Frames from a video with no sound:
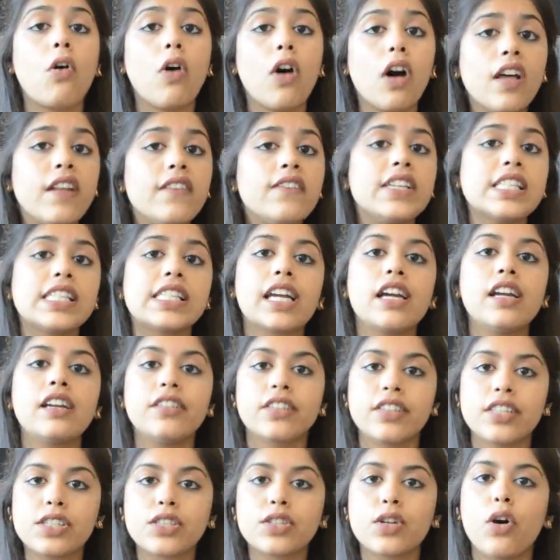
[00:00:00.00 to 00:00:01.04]
always at
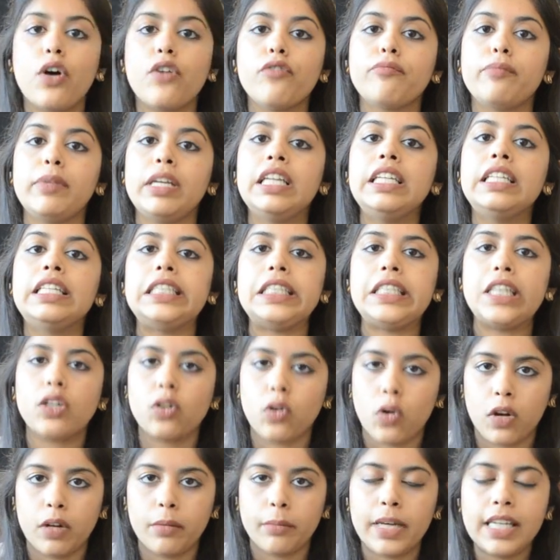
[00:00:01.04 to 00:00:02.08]
risk of being de
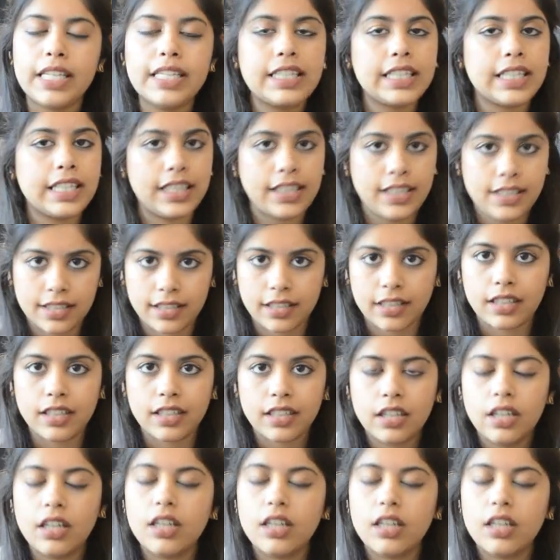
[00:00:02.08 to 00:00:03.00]
anonymized easily